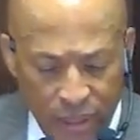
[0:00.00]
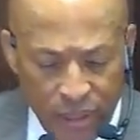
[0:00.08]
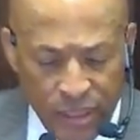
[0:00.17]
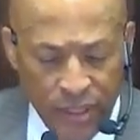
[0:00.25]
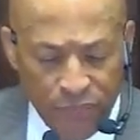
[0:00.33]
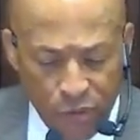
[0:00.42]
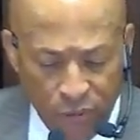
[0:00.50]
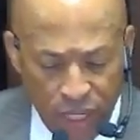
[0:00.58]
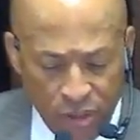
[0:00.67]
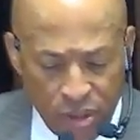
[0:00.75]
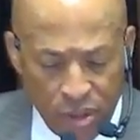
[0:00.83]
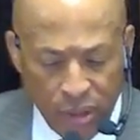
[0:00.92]
Let us give
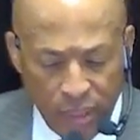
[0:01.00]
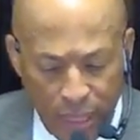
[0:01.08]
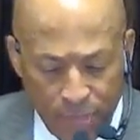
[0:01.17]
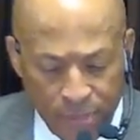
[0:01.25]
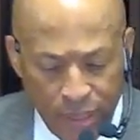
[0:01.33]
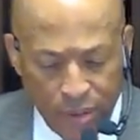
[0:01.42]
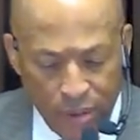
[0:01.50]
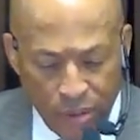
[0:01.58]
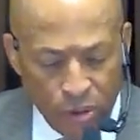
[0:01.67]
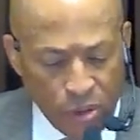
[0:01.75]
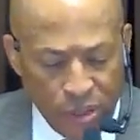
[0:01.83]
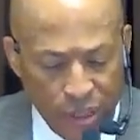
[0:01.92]
direction to the empty and to
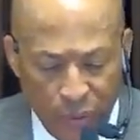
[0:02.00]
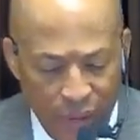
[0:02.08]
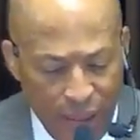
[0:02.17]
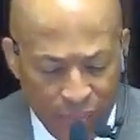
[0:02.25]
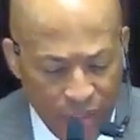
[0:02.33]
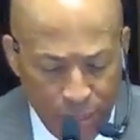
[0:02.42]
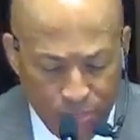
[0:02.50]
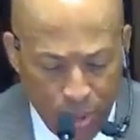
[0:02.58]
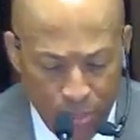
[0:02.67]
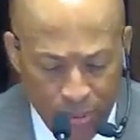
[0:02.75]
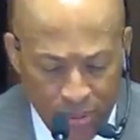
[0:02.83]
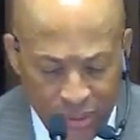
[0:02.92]
those that don't have any
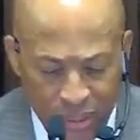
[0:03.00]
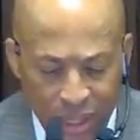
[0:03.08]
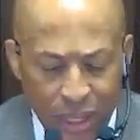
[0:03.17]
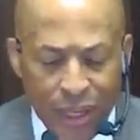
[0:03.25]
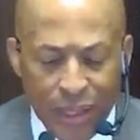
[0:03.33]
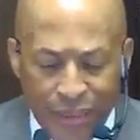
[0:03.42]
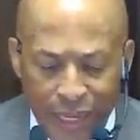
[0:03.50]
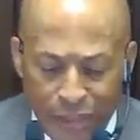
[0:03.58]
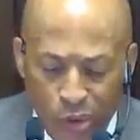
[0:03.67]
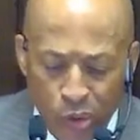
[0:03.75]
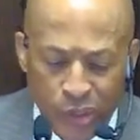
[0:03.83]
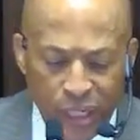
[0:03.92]
purpose. The
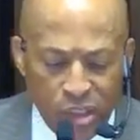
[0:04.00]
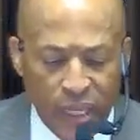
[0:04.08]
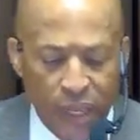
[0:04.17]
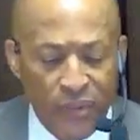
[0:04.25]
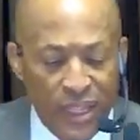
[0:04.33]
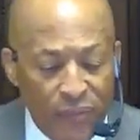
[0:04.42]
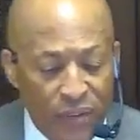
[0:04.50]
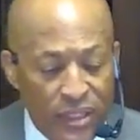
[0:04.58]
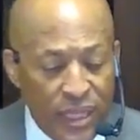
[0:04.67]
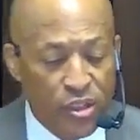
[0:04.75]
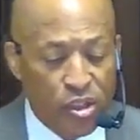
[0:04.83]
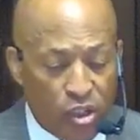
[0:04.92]
exhortation again, give
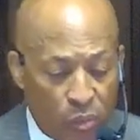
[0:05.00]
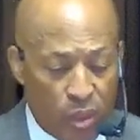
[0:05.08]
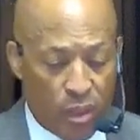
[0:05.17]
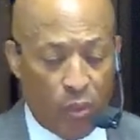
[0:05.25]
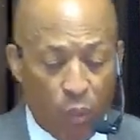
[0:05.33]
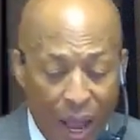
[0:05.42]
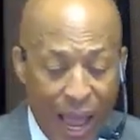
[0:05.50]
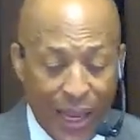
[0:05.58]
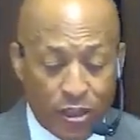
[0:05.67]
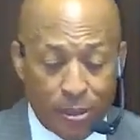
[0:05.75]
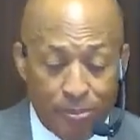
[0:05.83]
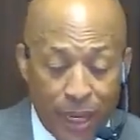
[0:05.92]
attention to one another.
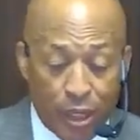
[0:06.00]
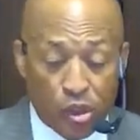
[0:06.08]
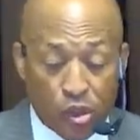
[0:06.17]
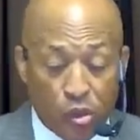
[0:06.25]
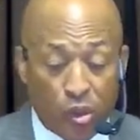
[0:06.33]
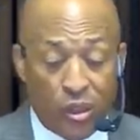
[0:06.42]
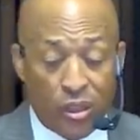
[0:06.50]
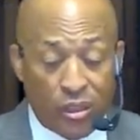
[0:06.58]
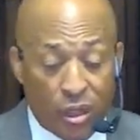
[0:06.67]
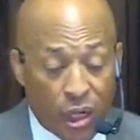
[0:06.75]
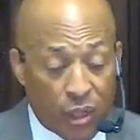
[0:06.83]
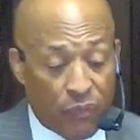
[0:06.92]
Why? To make sure
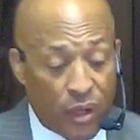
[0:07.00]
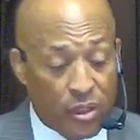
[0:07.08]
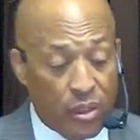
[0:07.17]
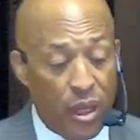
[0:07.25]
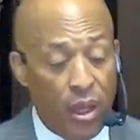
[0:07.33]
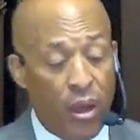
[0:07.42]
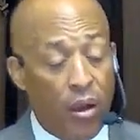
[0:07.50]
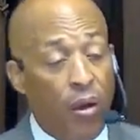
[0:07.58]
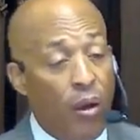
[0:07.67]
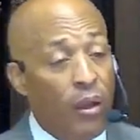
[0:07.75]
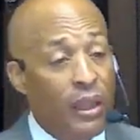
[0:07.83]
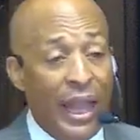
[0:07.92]
none of us
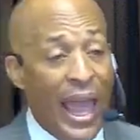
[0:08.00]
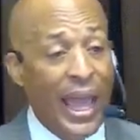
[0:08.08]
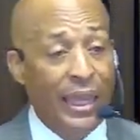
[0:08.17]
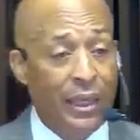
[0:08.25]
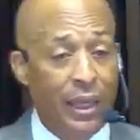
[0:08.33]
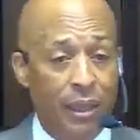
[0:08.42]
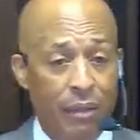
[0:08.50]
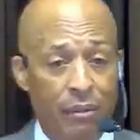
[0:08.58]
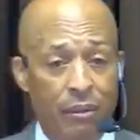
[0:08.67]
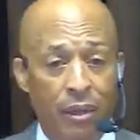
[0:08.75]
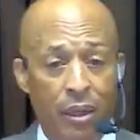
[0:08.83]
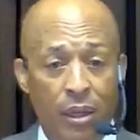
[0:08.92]
are lacking
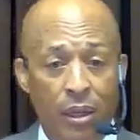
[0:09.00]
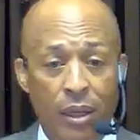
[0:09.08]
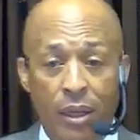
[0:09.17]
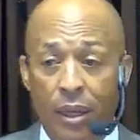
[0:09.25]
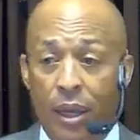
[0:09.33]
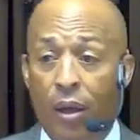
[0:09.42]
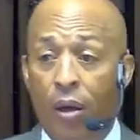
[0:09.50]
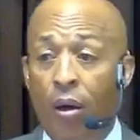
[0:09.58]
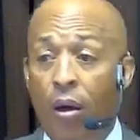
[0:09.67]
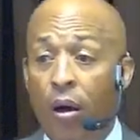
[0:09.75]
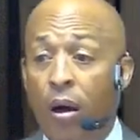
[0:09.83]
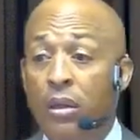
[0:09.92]

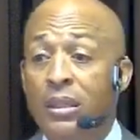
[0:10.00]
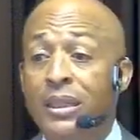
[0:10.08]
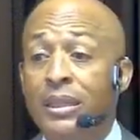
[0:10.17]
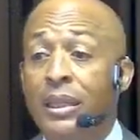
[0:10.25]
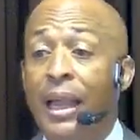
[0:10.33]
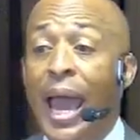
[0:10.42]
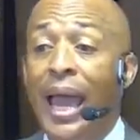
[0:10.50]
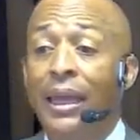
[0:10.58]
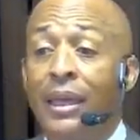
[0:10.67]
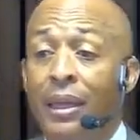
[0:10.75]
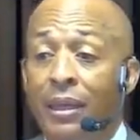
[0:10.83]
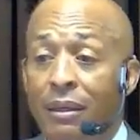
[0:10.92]
or
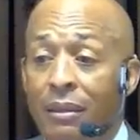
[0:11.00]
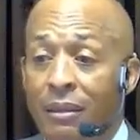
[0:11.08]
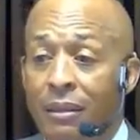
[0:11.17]
slacking.